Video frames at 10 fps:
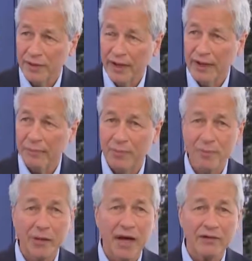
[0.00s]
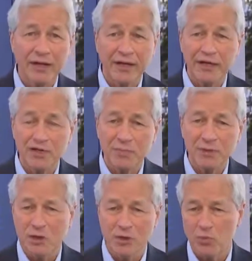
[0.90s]
And people act like it's just
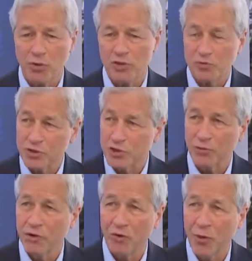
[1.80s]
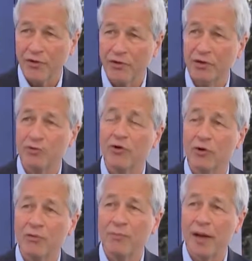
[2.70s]
because, well, it's just so slow. No, it wasn't. It was our
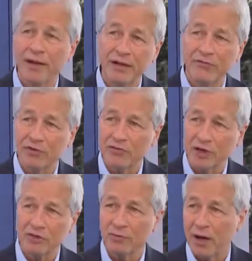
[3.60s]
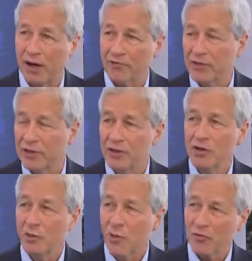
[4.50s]
own bad infrastructure policy,
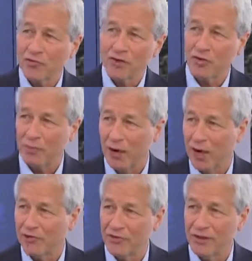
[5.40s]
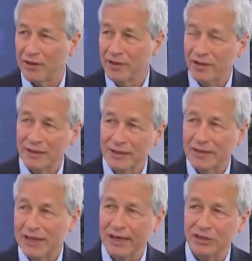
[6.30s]
work skills policy,
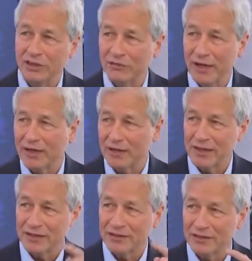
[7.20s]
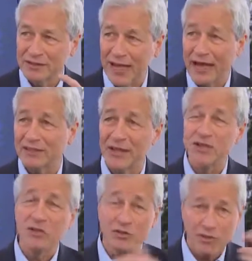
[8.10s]
litigation, regulation,
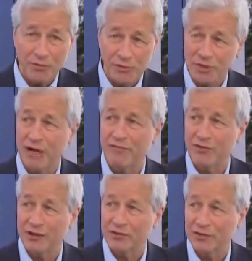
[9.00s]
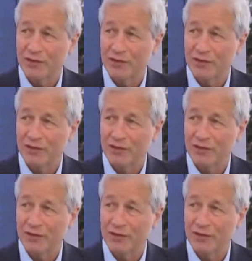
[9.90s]
taxation, some of which got fixed.